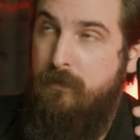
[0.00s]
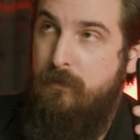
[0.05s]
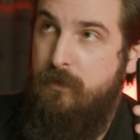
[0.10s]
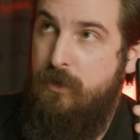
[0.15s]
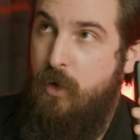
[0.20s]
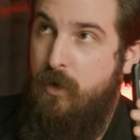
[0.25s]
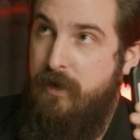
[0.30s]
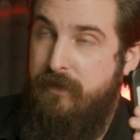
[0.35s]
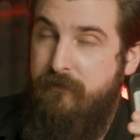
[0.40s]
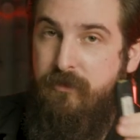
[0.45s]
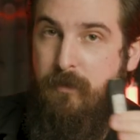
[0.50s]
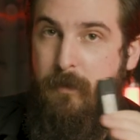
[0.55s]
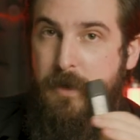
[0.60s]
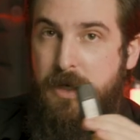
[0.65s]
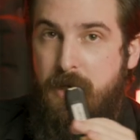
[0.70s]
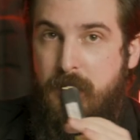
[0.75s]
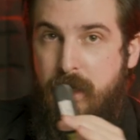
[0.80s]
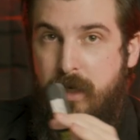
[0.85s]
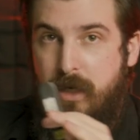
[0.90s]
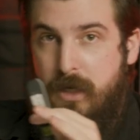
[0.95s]
going from
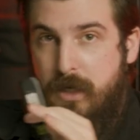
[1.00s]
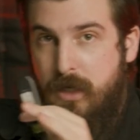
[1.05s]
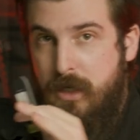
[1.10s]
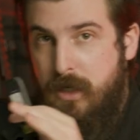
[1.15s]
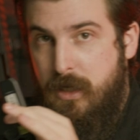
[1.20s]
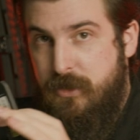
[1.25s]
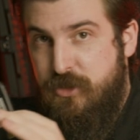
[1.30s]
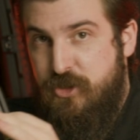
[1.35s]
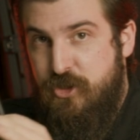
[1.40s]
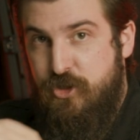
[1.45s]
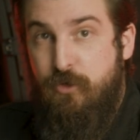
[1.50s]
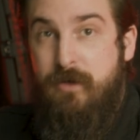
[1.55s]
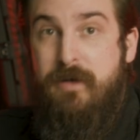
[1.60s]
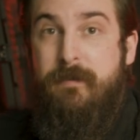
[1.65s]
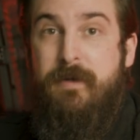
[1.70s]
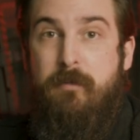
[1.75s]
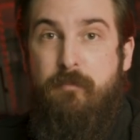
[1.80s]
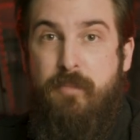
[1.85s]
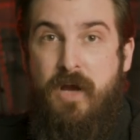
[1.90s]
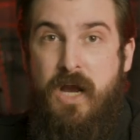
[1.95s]
a
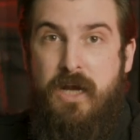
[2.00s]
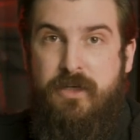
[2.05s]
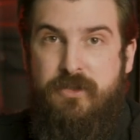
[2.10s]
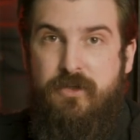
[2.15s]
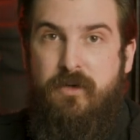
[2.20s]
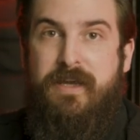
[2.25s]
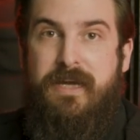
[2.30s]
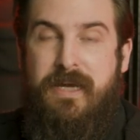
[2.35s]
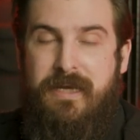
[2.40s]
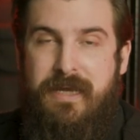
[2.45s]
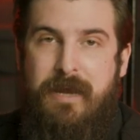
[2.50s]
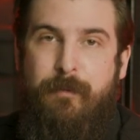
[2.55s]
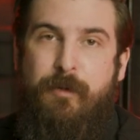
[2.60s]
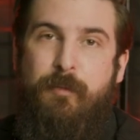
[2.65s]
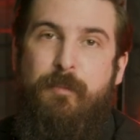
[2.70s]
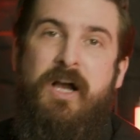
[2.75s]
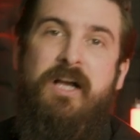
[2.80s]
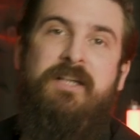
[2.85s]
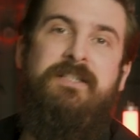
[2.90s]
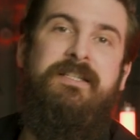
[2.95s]
streaming box or like a
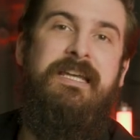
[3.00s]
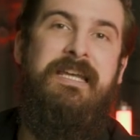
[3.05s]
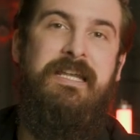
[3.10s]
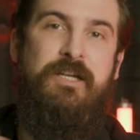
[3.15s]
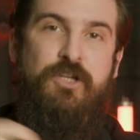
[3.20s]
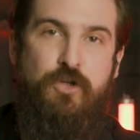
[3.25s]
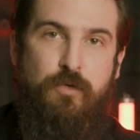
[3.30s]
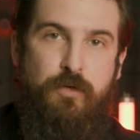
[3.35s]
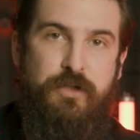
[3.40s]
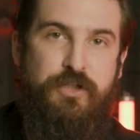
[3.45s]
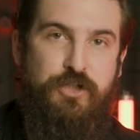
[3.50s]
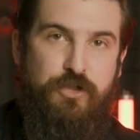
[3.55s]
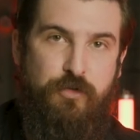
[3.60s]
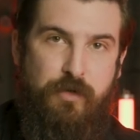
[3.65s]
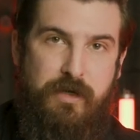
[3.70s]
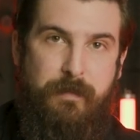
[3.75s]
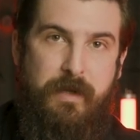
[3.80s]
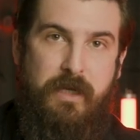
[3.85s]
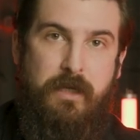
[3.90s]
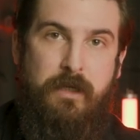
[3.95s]
gaming box into a
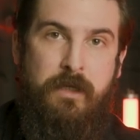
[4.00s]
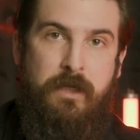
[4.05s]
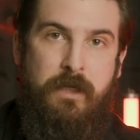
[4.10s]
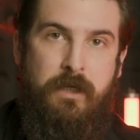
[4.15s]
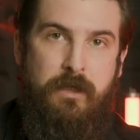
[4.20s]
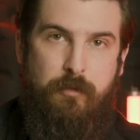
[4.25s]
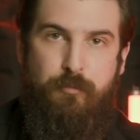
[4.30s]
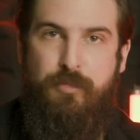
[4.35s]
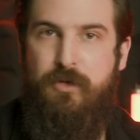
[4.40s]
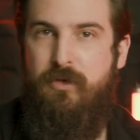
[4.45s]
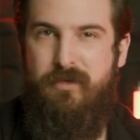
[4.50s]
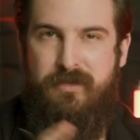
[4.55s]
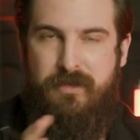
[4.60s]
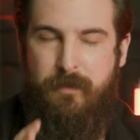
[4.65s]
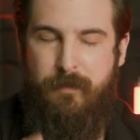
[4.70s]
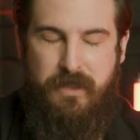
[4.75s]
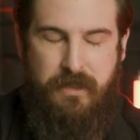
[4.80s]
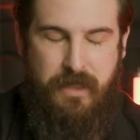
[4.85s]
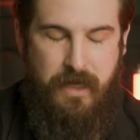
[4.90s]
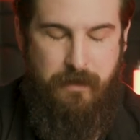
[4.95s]
streaming computer,
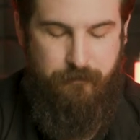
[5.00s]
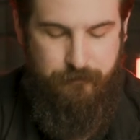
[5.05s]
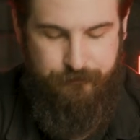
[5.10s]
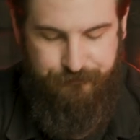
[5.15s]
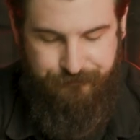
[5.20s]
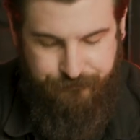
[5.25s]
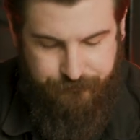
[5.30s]
something like that.